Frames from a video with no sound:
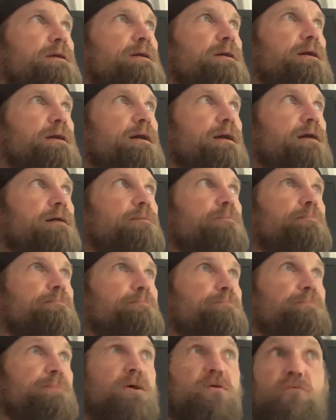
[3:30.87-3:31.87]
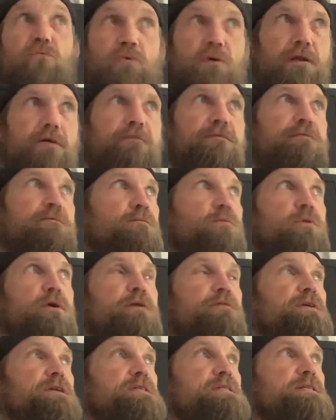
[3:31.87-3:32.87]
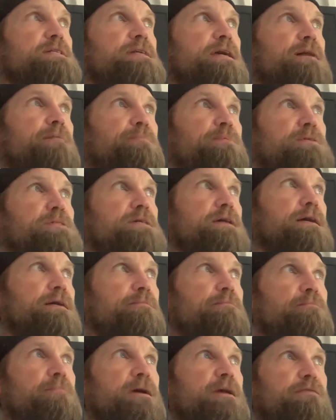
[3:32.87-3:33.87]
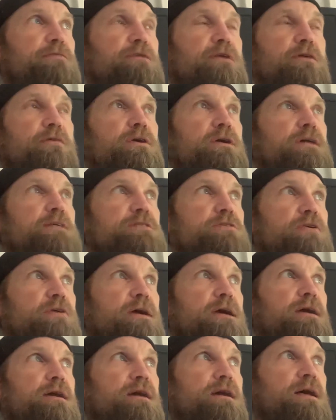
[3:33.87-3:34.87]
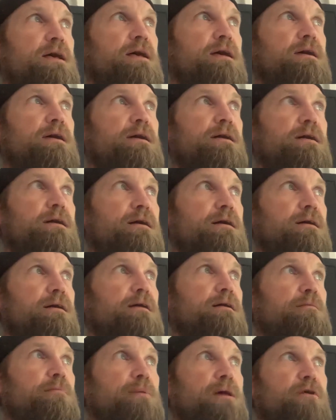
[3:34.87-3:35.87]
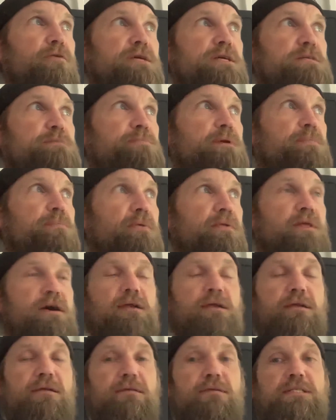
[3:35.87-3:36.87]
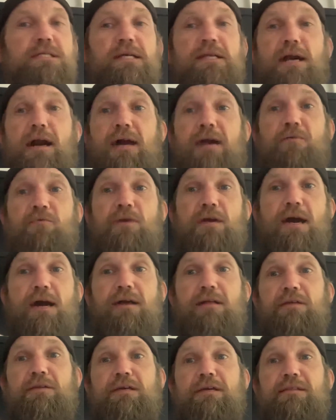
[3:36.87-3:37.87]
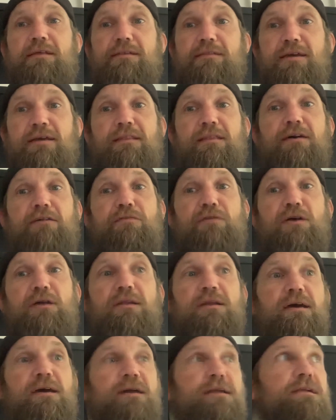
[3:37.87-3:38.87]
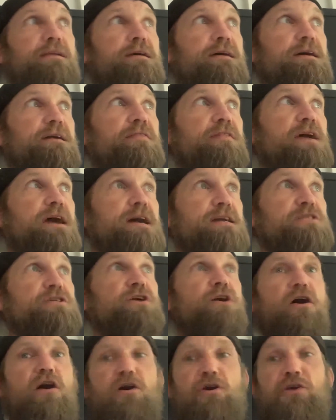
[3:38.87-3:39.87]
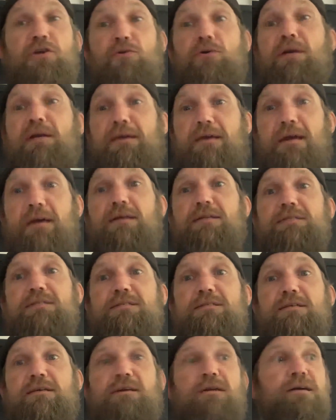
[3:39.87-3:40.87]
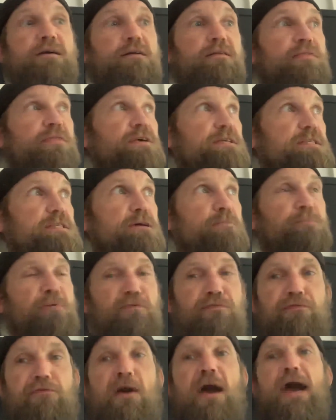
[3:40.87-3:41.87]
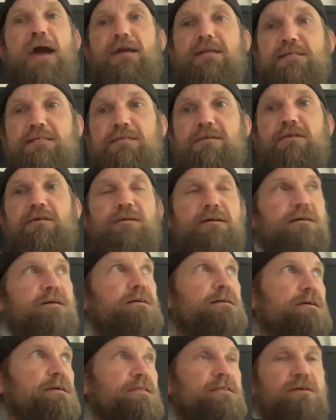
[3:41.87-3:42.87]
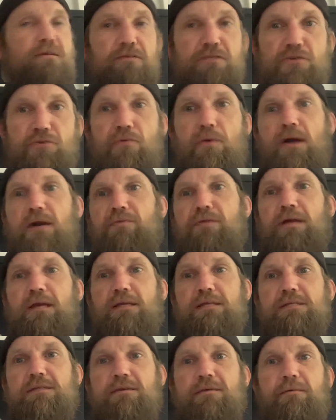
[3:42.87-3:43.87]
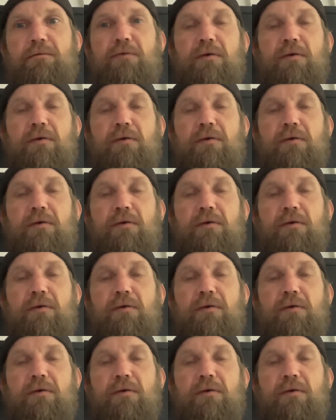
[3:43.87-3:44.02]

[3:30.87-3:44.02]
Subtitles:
One of these examples, I made a video yesterday about these people that deny reality that they live in, and they actually argue against the simple facts in their surroundings.